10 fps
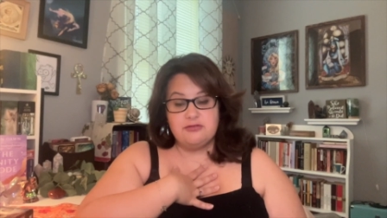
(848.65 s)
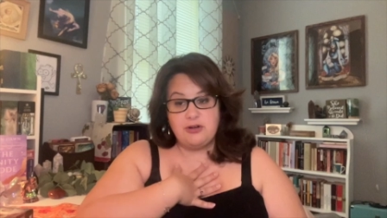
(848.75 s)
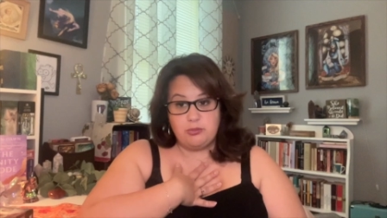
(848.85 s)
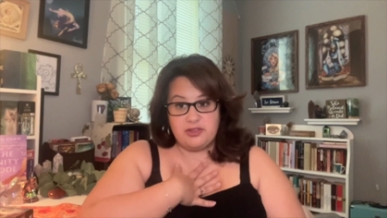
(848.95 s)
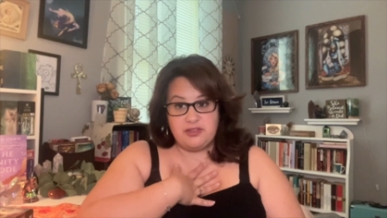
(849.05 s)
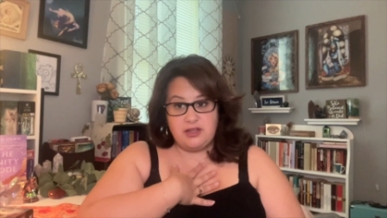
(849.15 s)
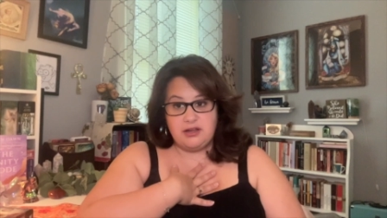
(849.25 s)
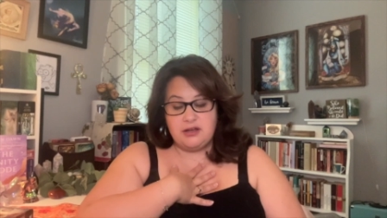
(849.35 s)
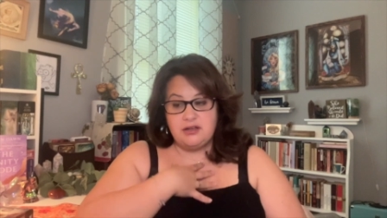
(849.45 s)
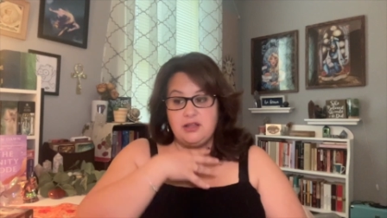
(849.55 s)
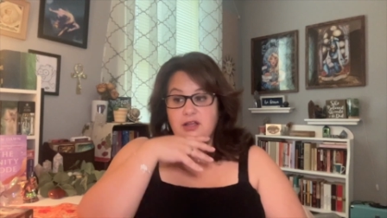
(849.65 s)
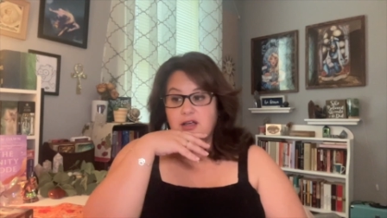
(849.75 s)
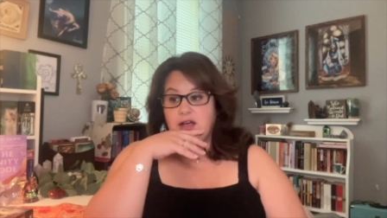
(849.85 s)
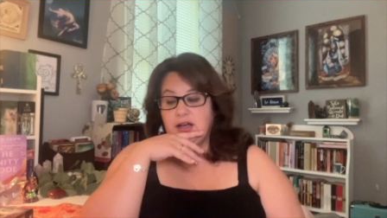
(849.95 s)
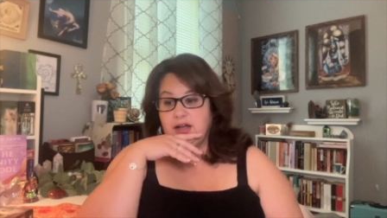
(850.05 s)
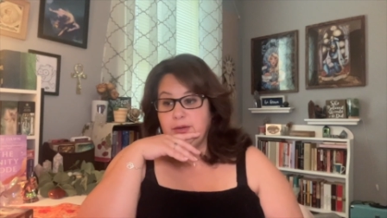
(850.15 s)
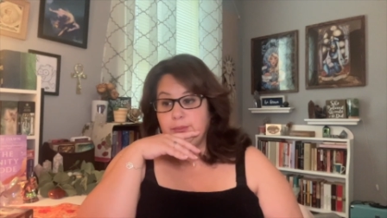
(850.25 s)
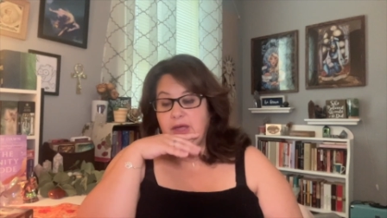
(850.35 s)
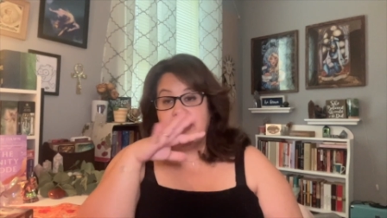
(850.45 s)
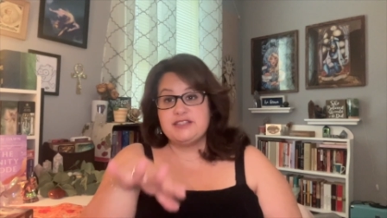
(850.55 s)
And
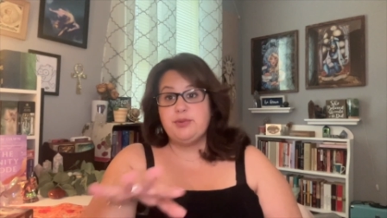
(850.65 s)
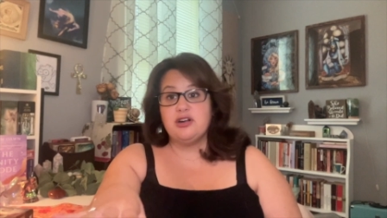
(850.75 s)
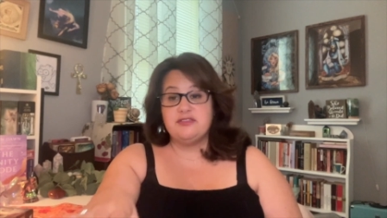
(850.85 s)
as part